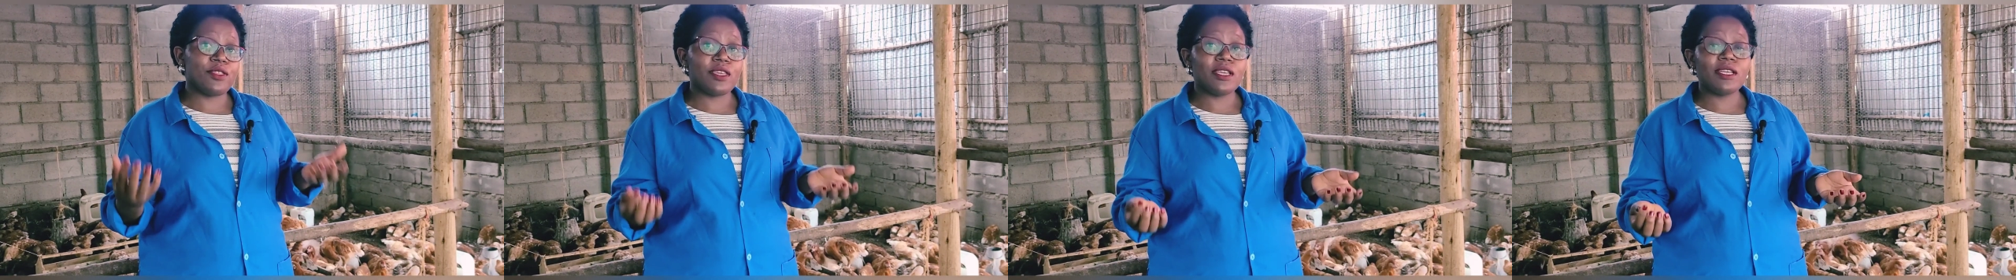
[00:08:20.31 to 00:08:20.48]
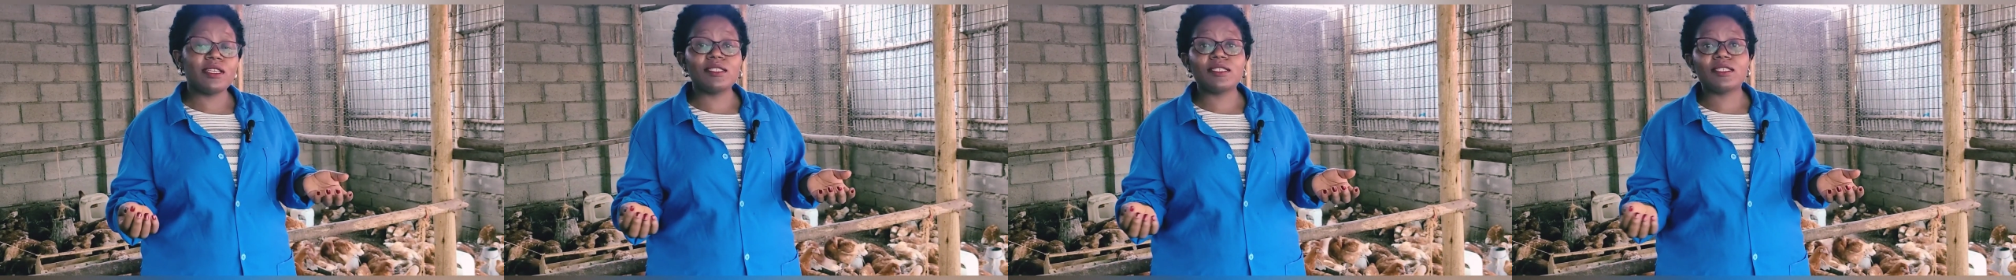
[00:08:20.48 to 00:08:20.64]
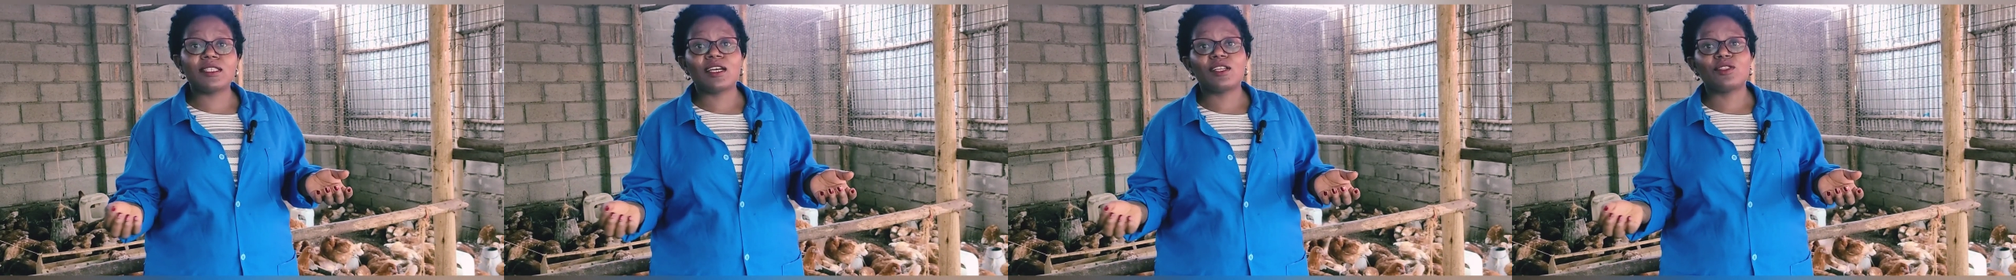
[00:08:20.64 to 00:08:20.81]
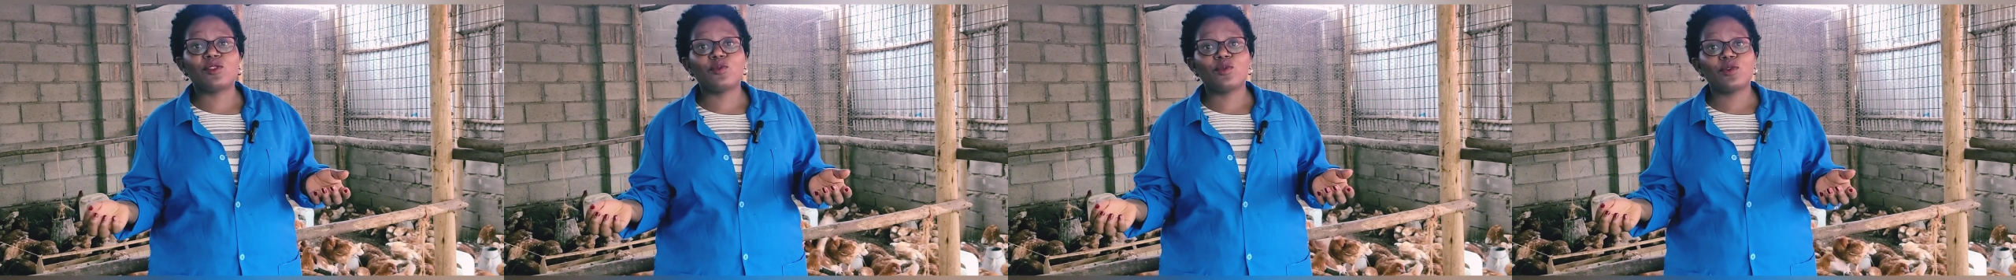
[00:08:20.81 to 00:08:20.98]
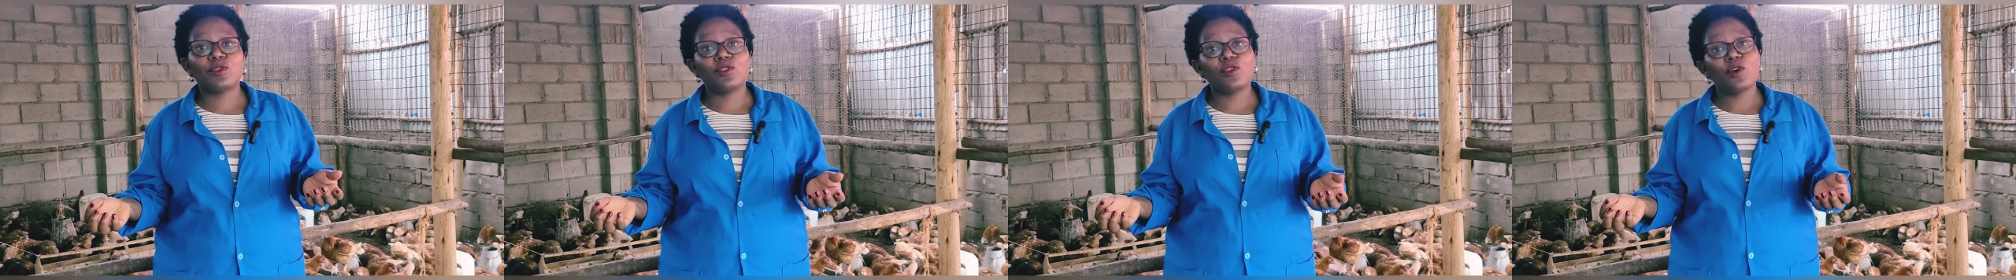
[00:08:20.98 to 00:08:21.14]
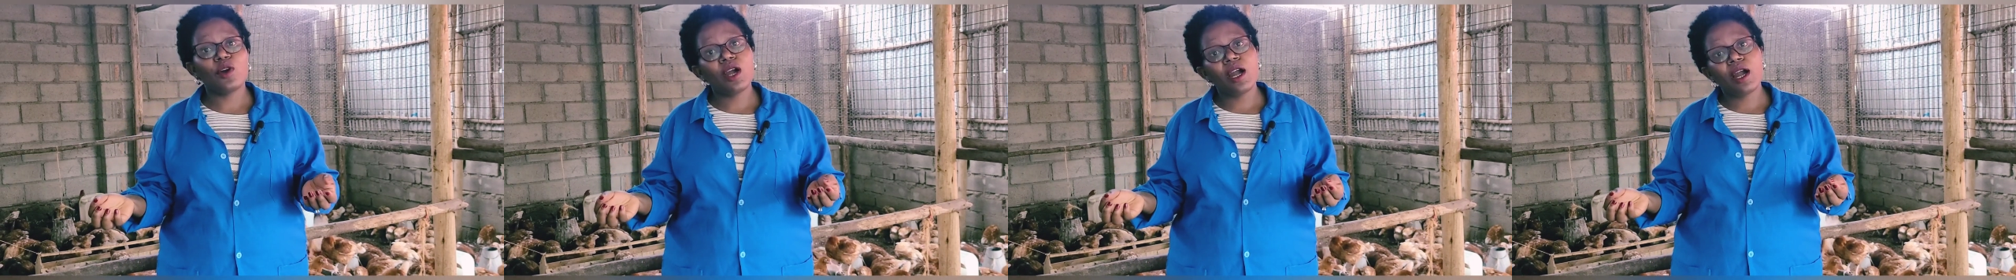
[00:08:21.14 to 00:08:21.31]
things that
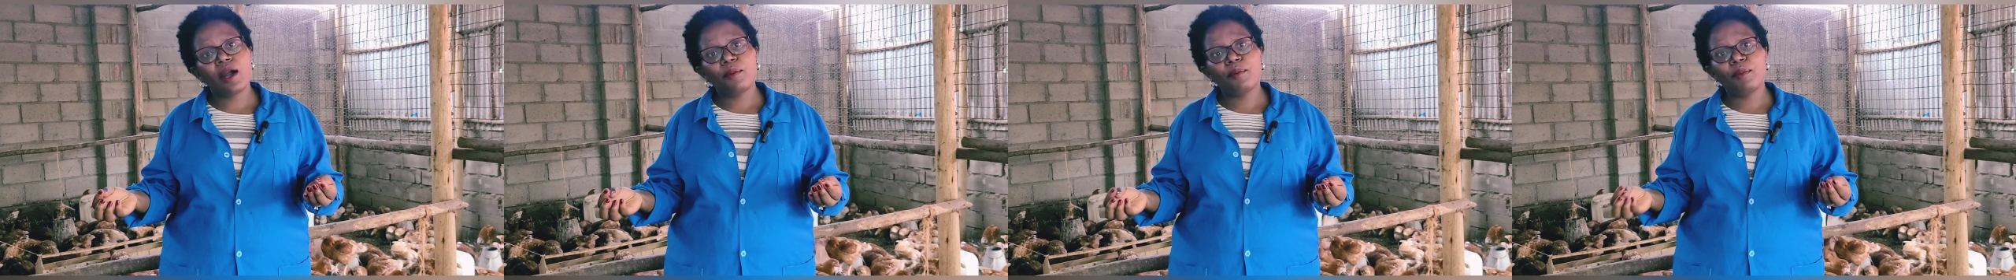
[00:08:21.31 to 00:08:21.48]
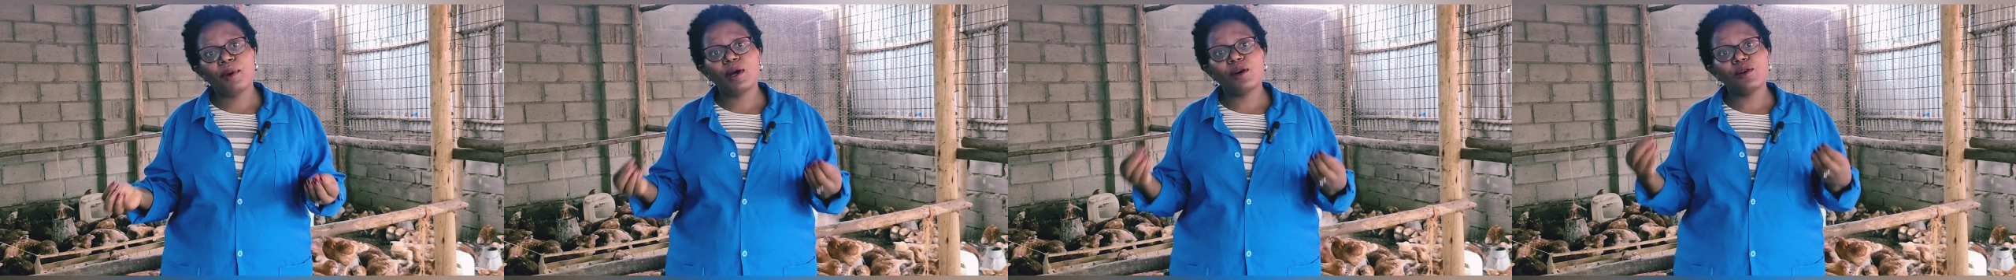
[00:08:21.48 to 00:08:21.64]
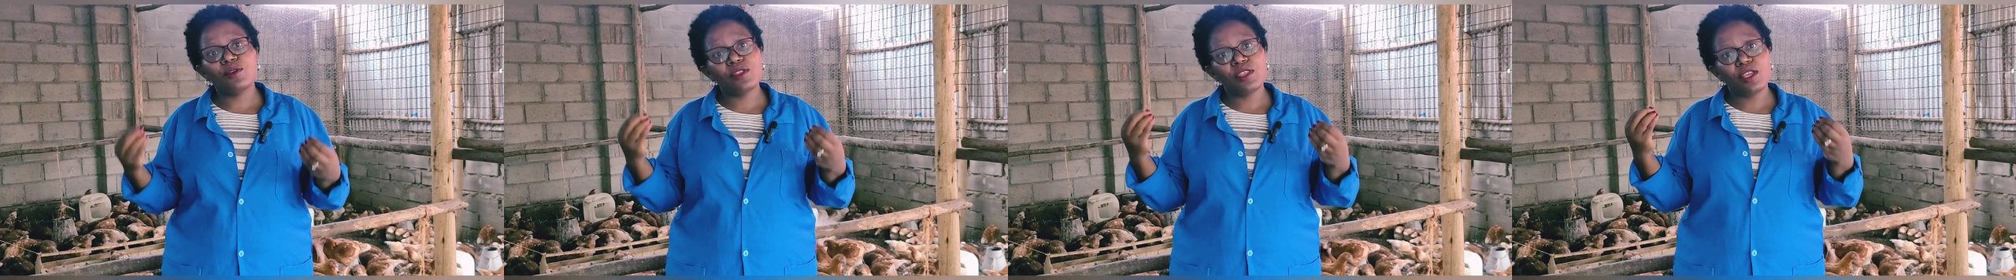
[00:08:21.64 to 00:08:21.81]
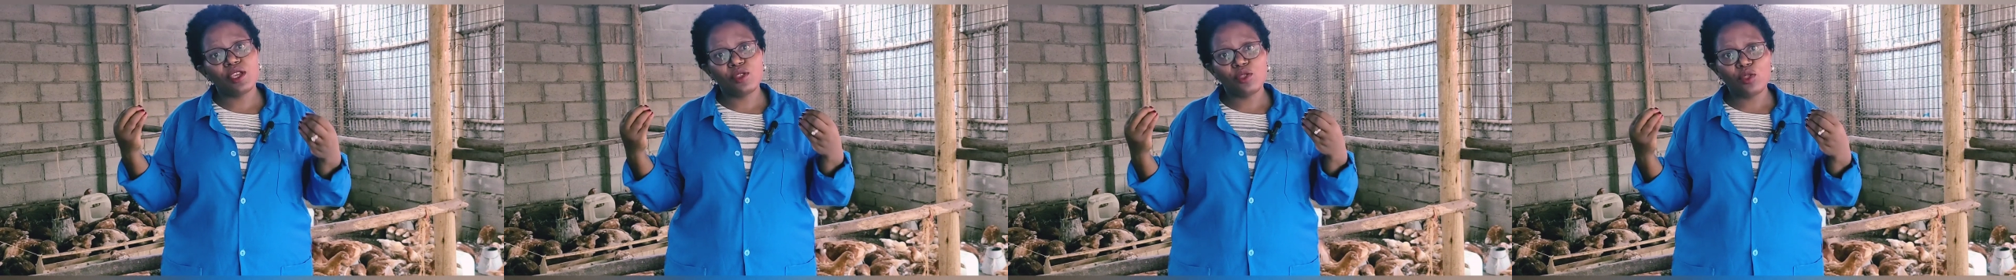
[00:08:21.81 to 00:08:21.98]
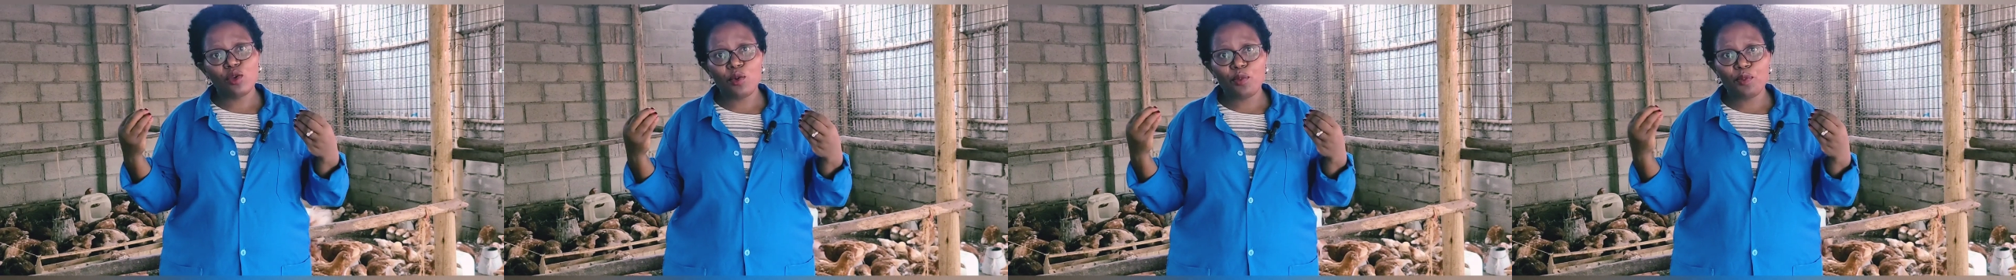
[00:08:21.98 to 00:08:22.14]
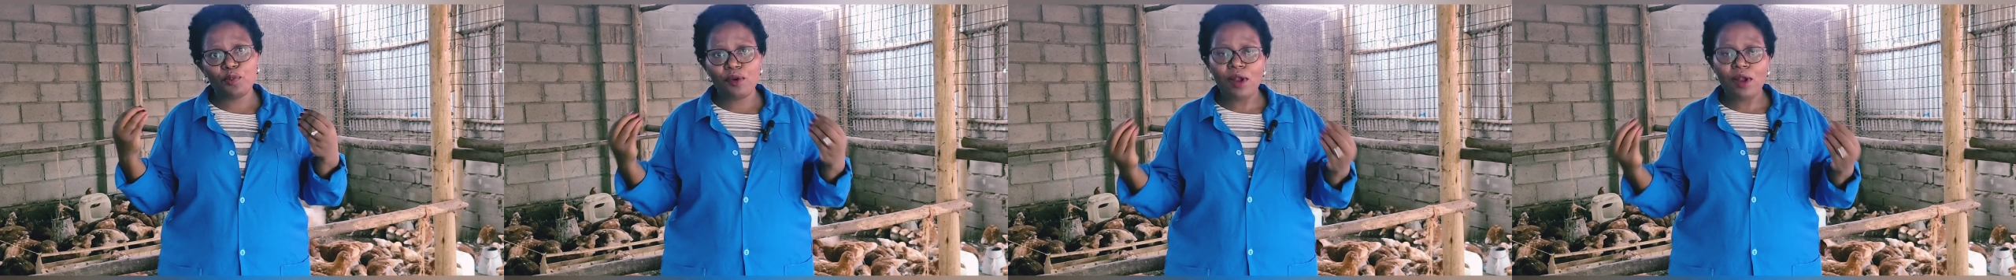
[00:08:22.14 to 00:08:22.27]
we talk about into